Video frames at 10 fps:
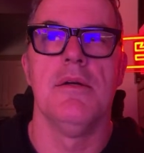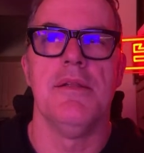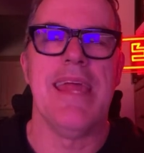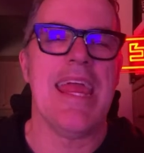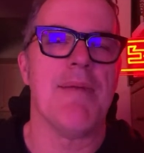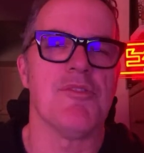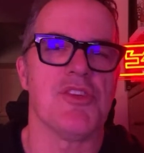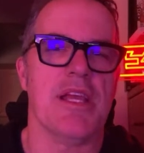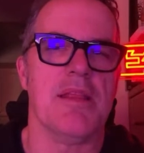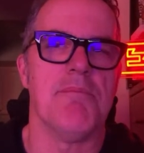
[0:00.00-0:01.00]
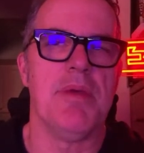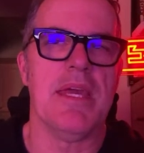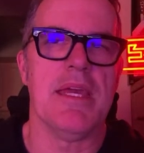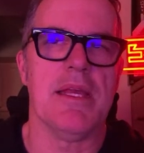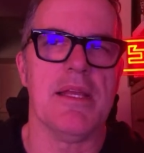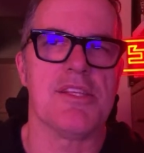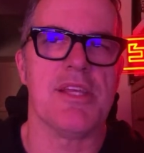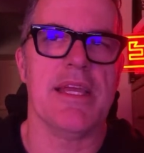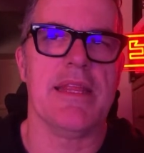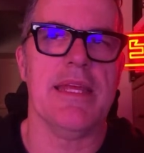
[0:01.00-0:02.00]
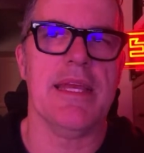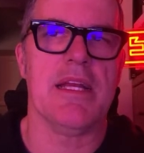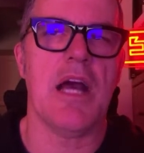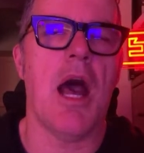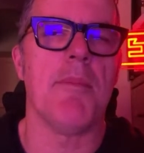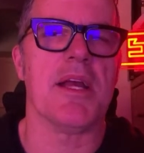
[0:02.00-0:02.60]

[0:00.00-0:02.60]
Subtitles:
NAMM is like it's like the Comic